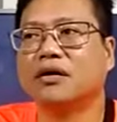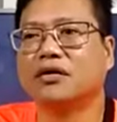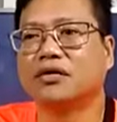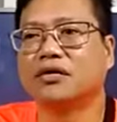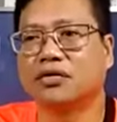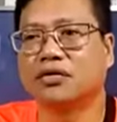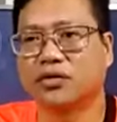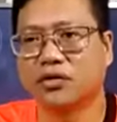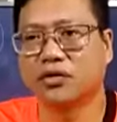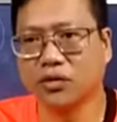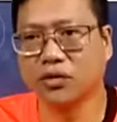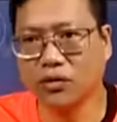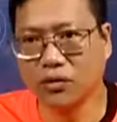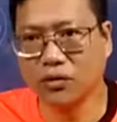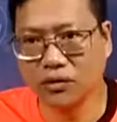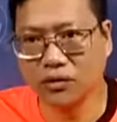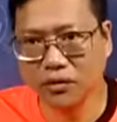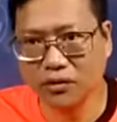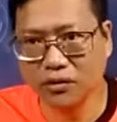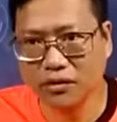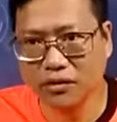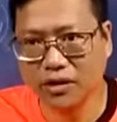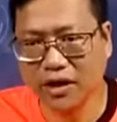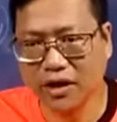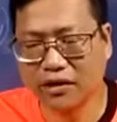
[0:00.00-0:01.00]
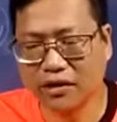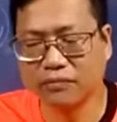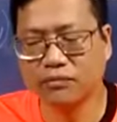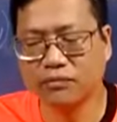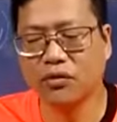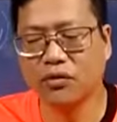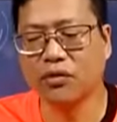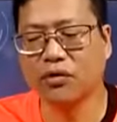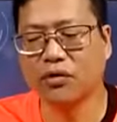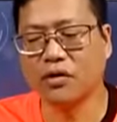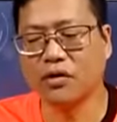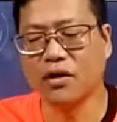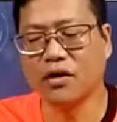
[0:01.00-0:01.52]
through that
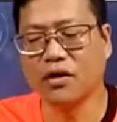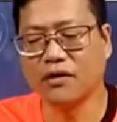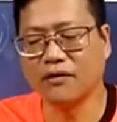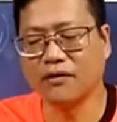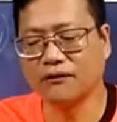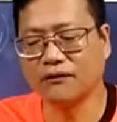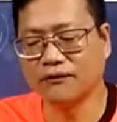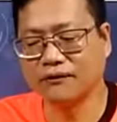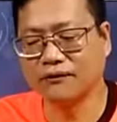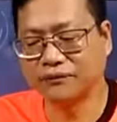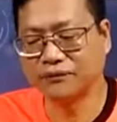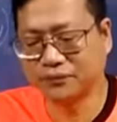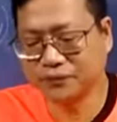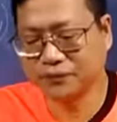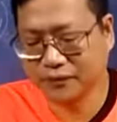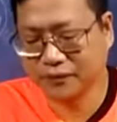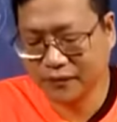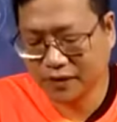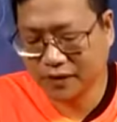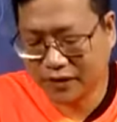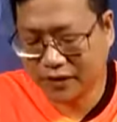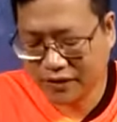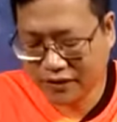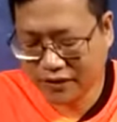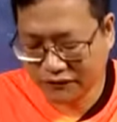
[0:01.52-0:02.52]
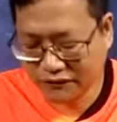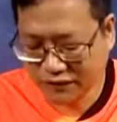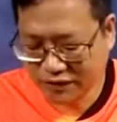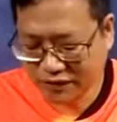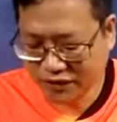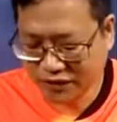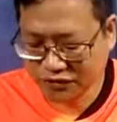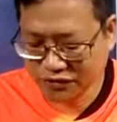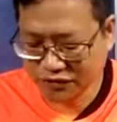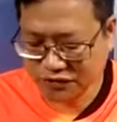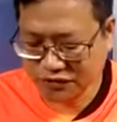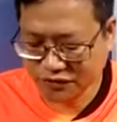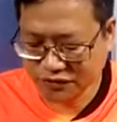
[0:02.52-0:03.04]
book of
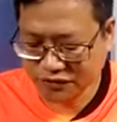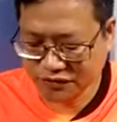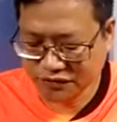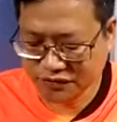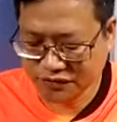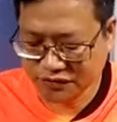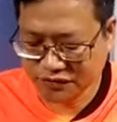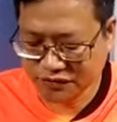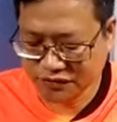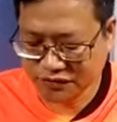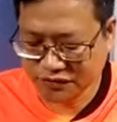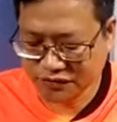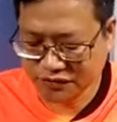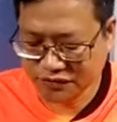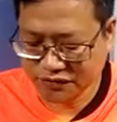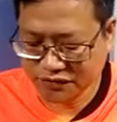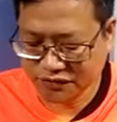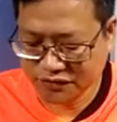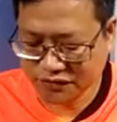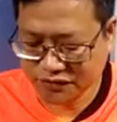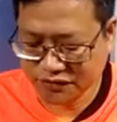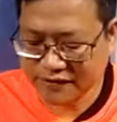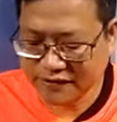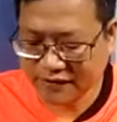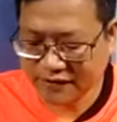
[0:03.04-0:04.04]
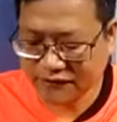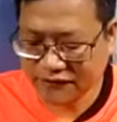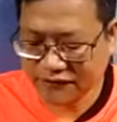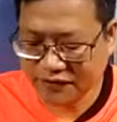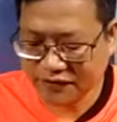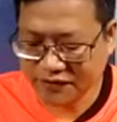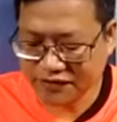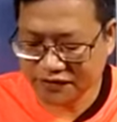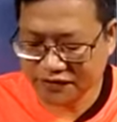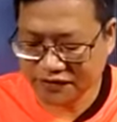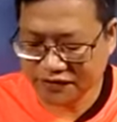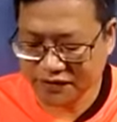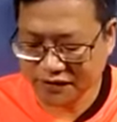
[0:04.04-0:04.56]
Revelation. Let us read
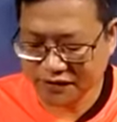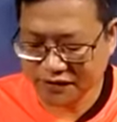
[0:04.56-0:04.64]
first